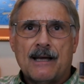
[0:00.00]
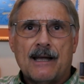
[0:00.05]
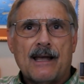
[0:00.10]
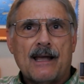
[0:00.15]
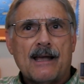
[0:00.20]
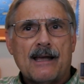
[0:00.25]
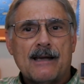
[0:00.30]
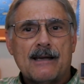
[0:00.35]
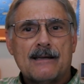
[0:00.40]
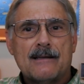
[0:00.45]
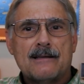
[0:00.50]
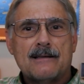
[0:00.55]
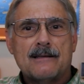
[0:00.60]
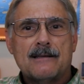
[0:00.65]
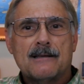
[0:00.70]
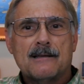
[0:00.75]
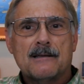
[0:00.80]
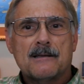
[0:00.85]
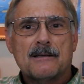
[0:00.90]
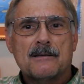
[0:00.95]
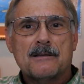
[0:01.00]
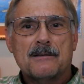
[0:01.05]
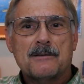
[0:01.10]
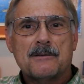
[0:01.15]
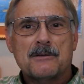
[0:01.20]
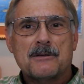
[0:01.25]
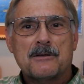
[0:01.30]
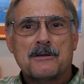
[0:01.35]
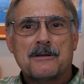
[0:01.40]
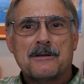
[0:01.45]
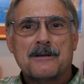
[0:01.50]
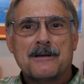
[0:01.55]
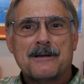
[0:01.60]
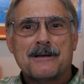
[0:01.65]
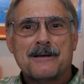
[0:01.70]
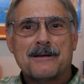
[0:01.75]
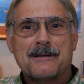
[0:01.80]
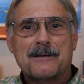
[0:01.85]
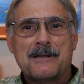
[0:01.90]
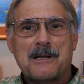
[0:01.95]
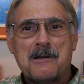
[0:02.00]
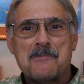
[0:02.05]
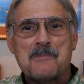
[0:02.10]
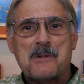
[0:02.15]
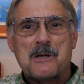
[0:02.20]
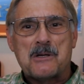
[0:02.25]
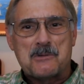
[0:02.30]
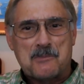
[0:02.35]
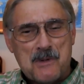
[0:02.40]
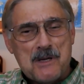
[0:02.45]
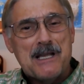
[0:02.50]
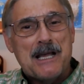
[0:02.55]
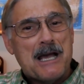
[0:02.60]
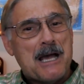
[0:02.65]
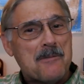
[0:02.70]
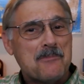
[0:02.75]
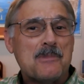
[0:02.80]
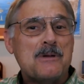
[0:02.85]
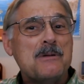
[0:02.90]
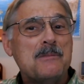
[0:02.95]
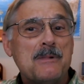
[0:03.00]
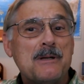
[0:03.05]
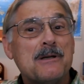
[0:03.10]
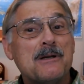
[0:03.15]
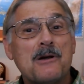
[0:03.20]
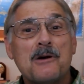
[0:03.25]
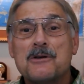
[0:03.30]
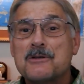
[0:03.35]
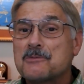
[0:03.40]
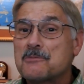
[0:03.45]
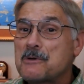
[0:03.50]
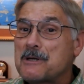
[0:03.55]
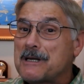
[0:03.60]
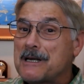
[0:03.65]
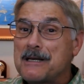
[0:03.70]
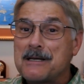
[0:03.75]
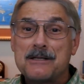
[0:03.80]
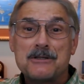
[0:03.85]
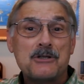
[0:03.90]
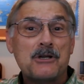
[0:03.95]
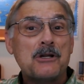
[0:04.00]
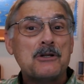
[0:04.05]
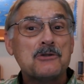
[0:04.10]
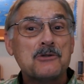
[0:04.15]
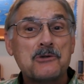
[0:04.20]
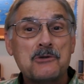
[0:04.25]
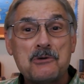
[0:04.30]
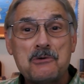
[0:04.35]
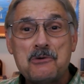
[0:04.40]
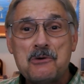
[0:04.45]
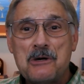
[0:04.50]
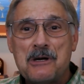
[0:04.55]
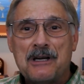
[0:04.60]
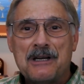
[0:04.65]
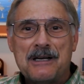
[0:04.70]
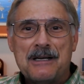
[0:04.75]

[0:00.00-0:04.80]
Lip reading: and that makes me happy because we get a chance to